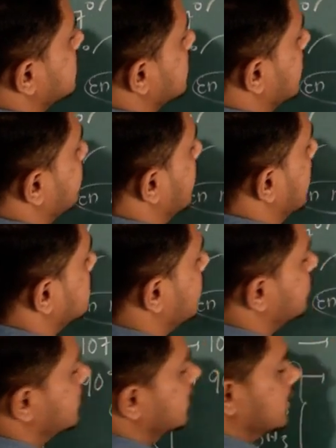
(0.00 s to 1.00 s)
the mass
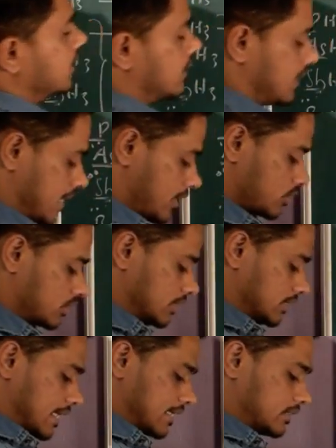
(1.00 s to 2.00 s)
of the
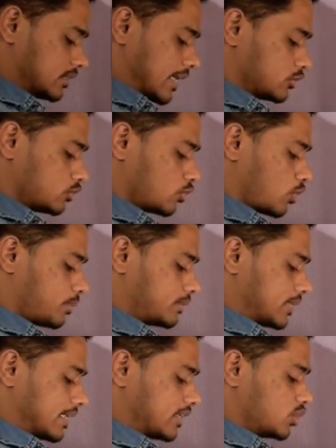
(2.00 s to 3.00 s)
hydrogen, that is isotope,
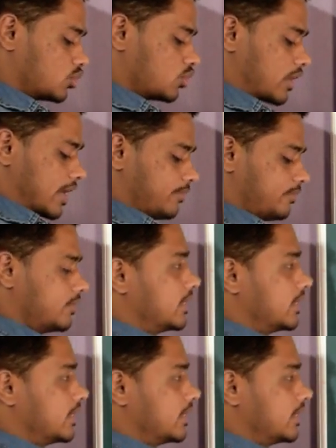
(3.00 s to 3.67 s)
that is deuterium,